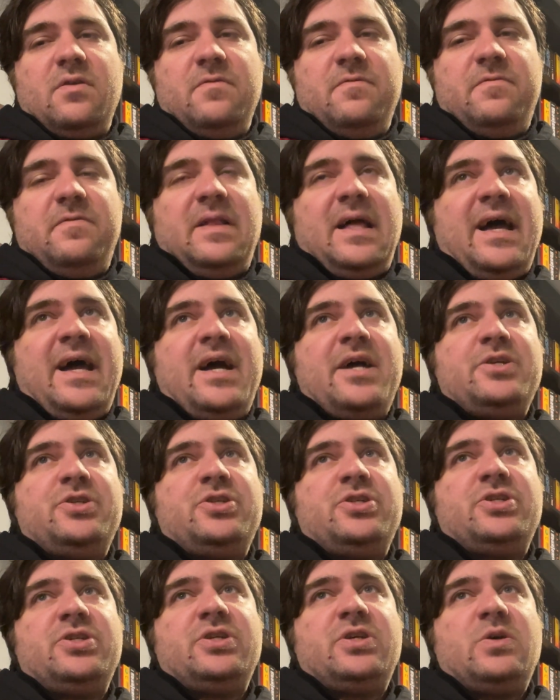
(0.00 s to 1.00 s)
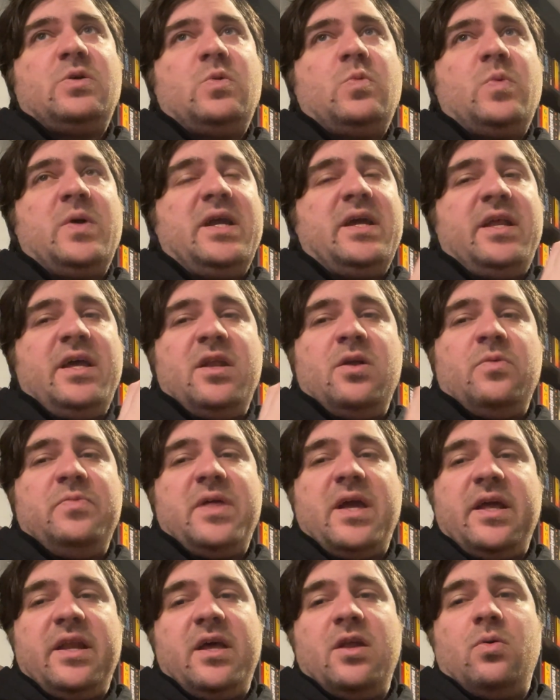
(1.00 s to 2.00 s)
Flash, they had
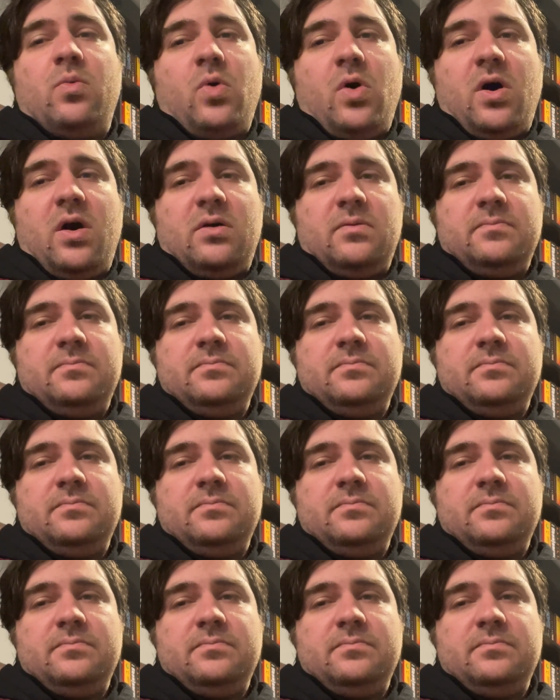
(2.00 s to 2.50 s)
hit a wall.